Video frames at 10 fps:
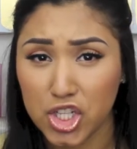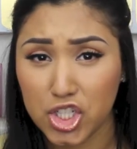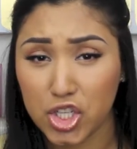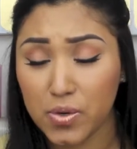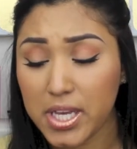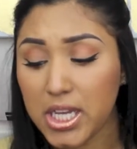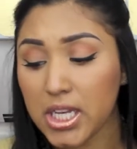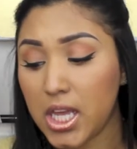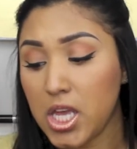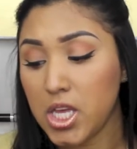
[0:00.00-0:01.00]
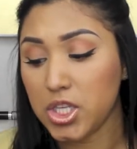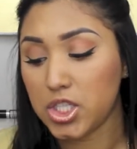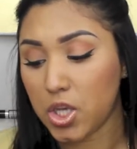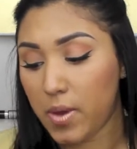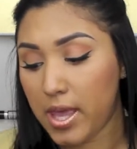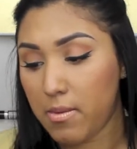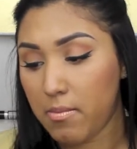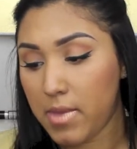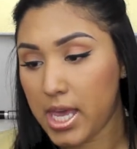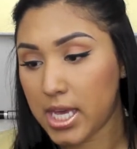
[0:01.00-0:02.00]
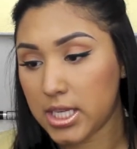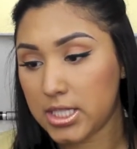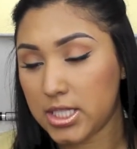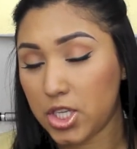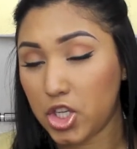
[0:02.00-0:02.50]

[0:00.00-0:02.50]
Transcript: to it. So it makes